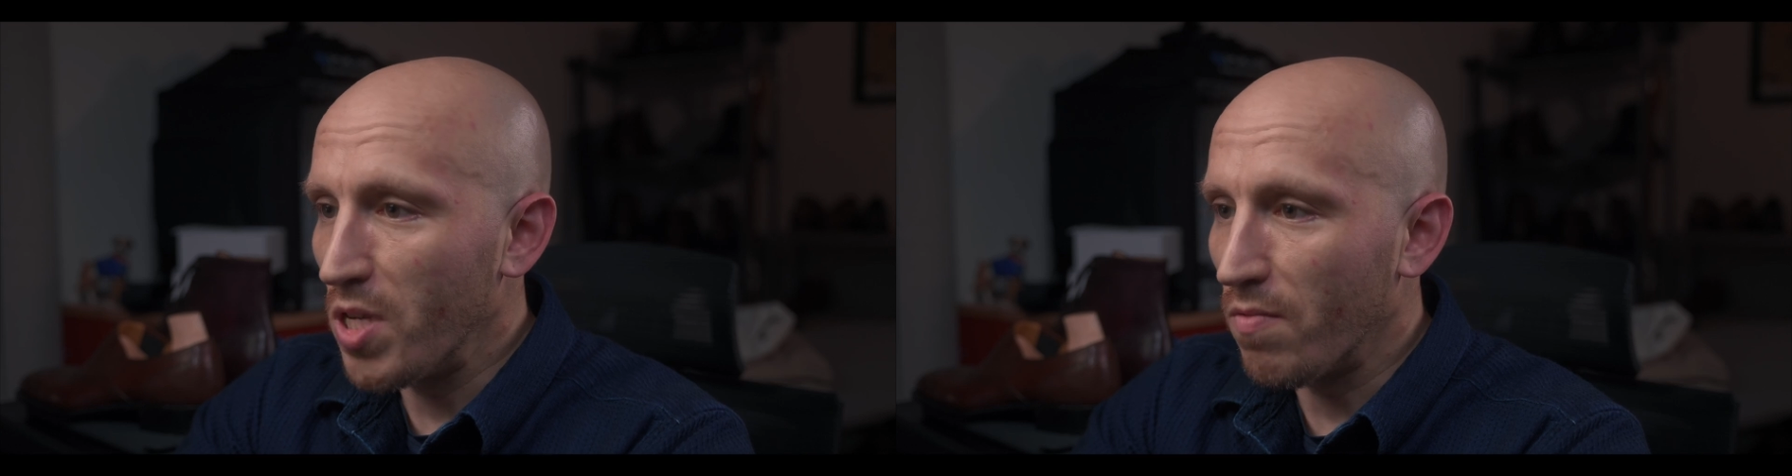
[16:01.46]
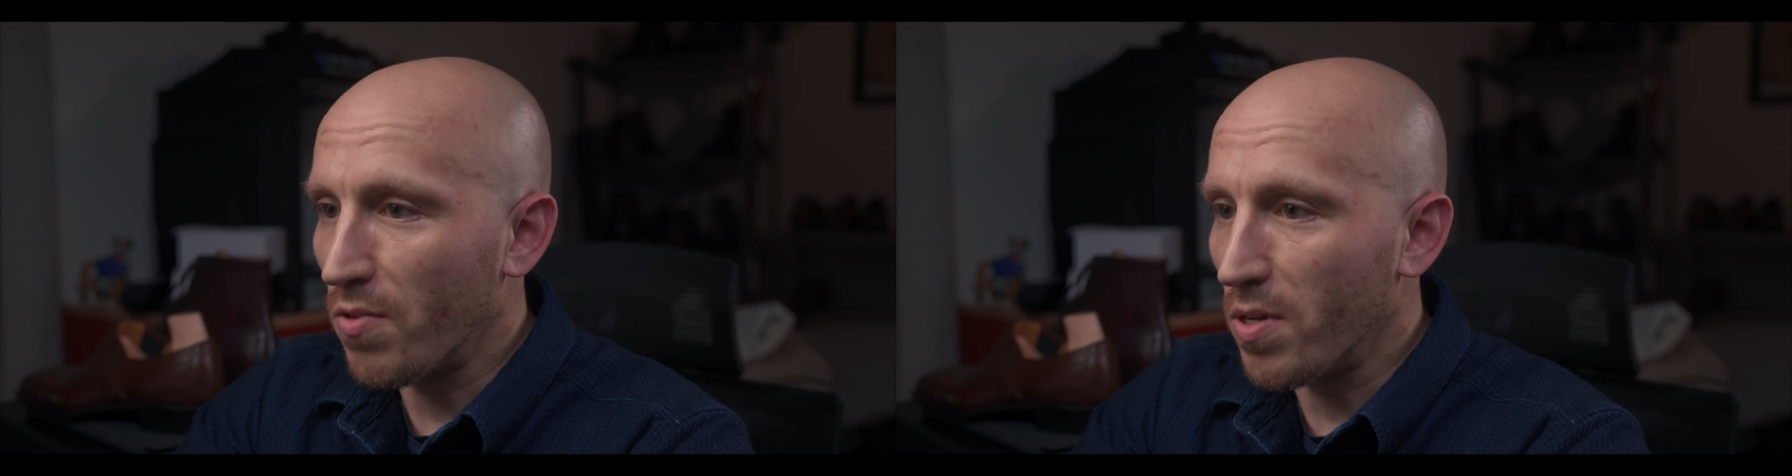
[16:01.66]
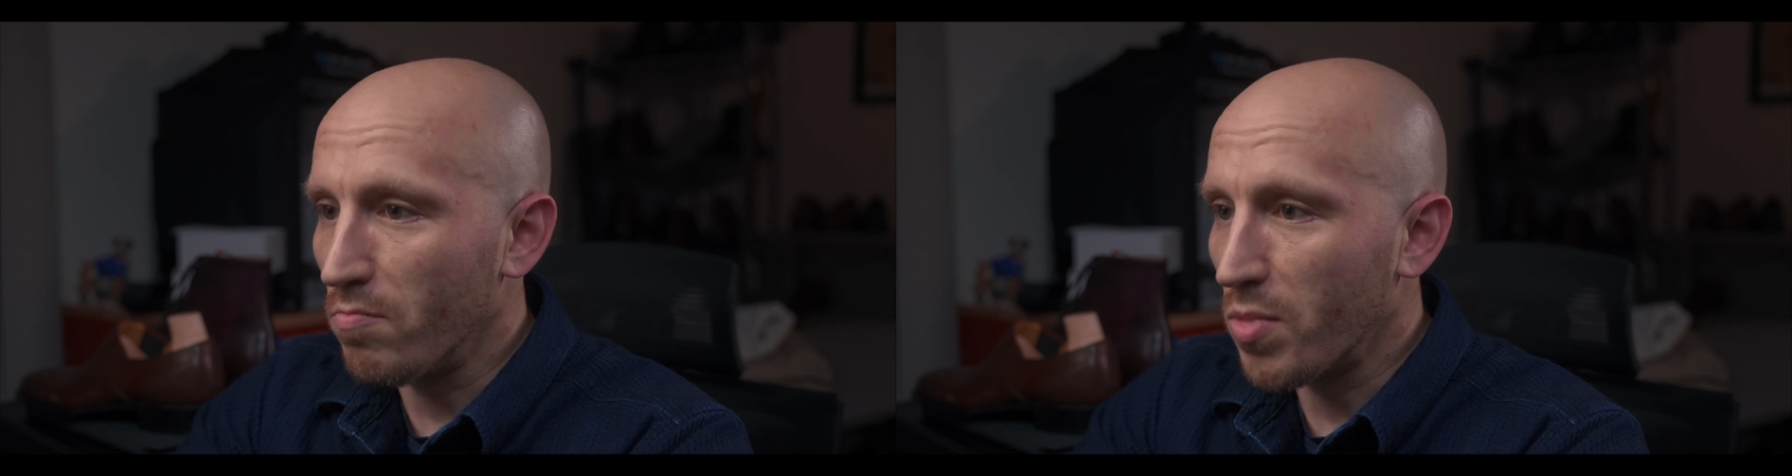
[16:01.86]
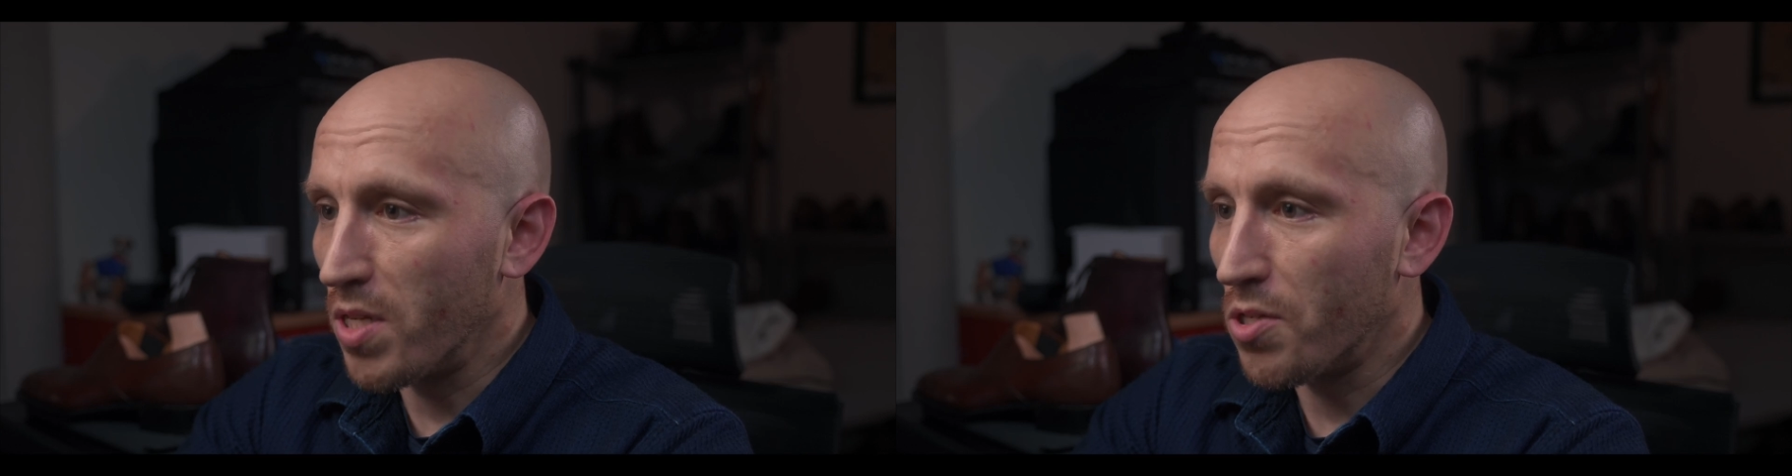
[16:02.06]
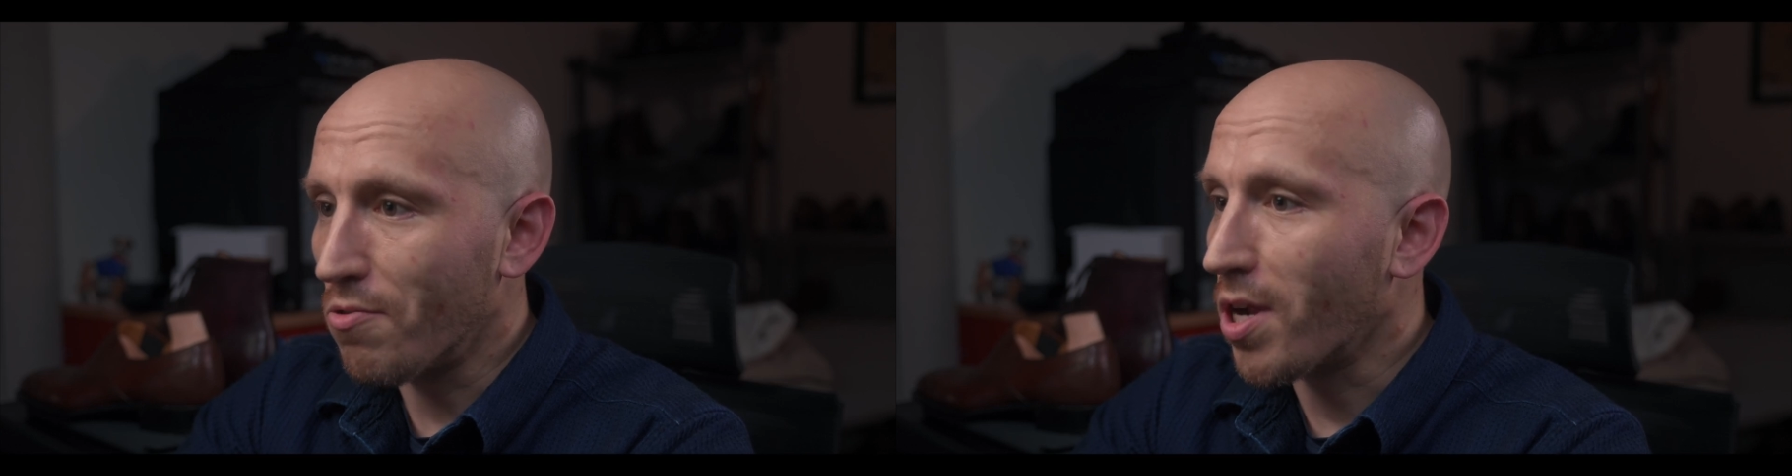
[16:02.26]
different
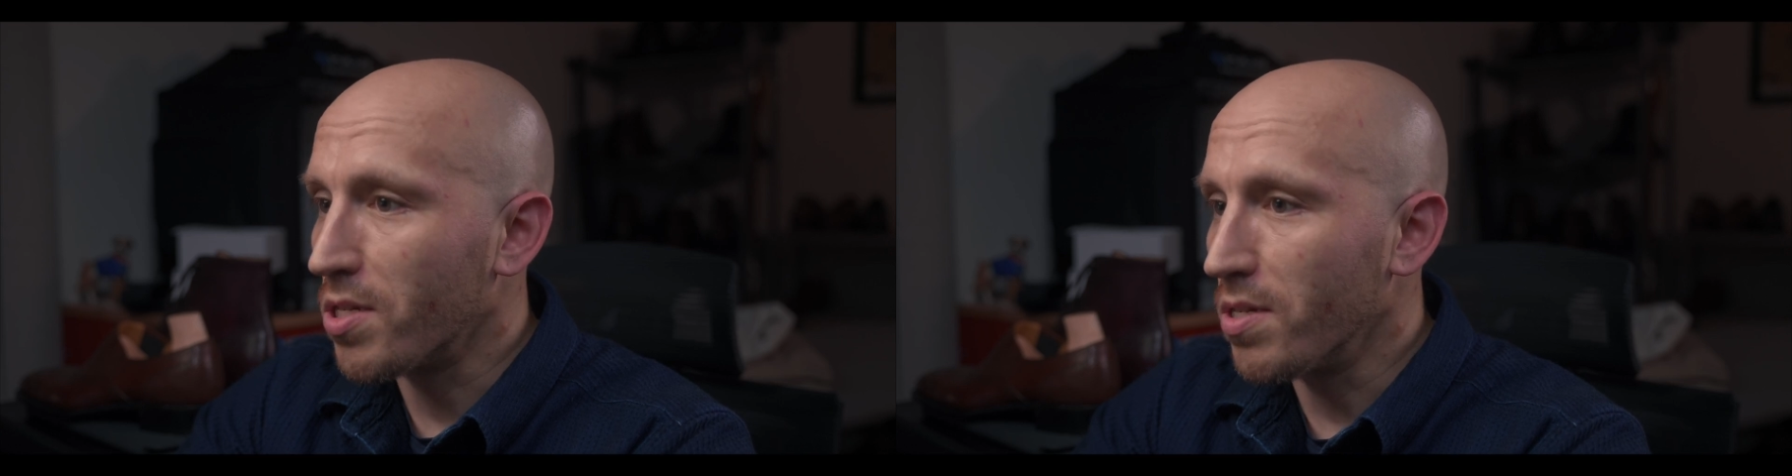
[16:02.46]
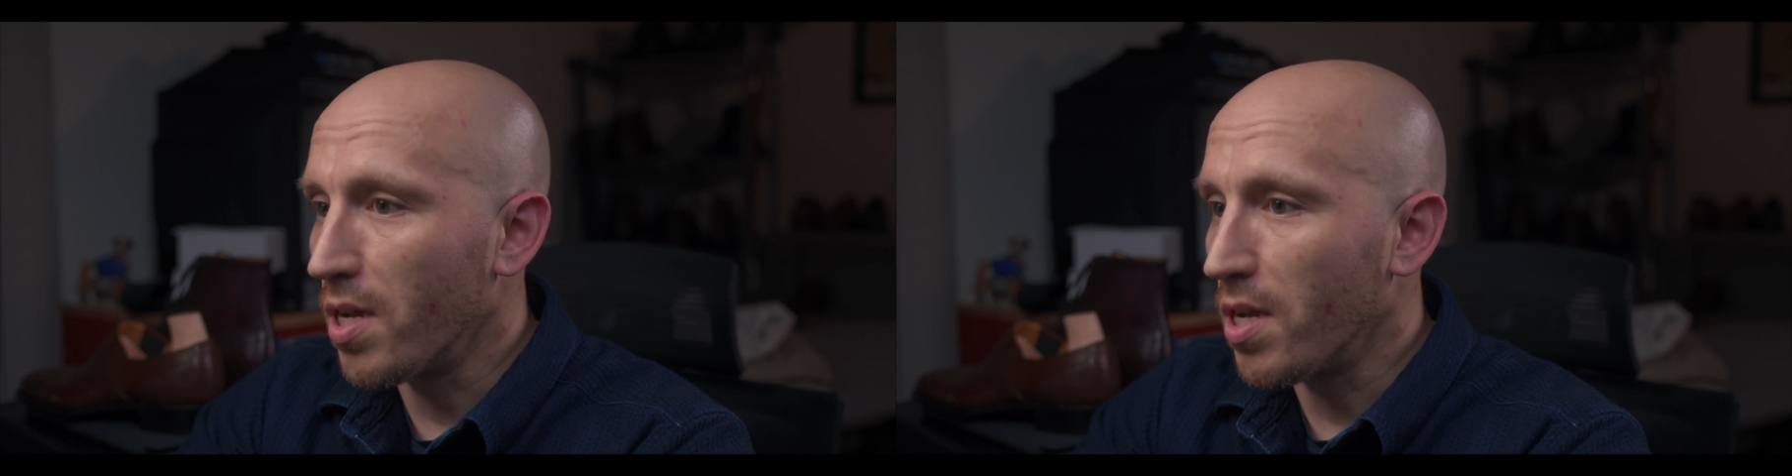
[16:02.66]
construction